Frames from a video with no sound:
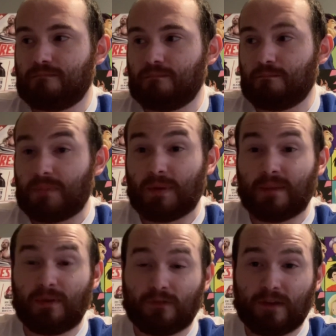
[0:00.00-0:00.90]
But with that
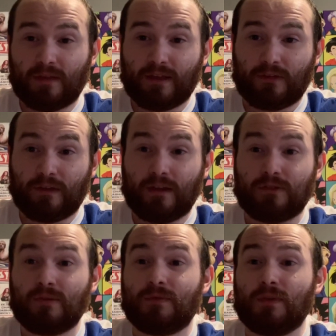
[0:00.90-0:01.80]
being said, like I said, I
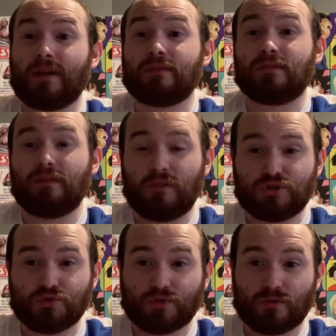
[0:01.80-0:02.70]
do feel like the
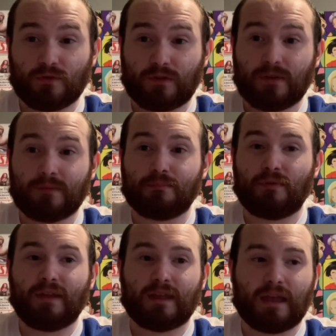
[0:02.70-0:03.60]
Visual Girls did
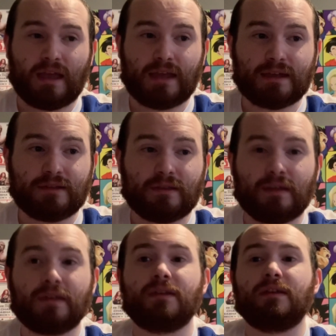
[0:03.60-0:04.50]
play a hand
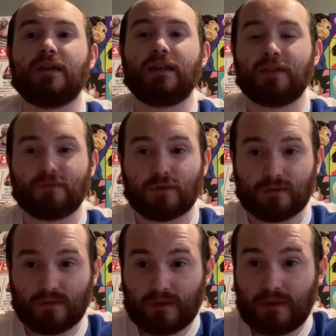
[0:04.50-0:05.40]

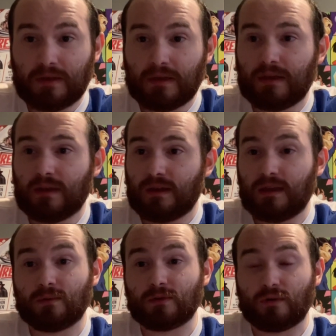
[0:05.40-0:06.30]
inadvertently
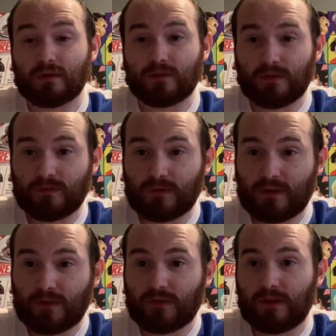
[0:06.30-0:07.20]
in regards of
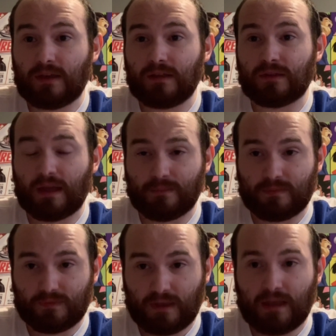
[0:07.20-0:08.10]
Duck's getting the
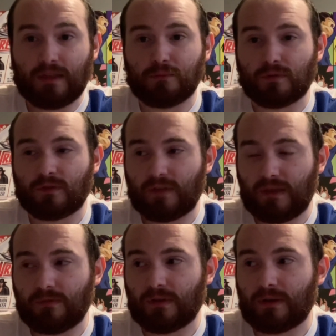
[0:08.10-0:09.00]
hate he
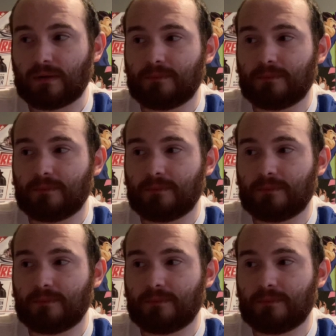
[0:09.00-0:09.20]
receives there.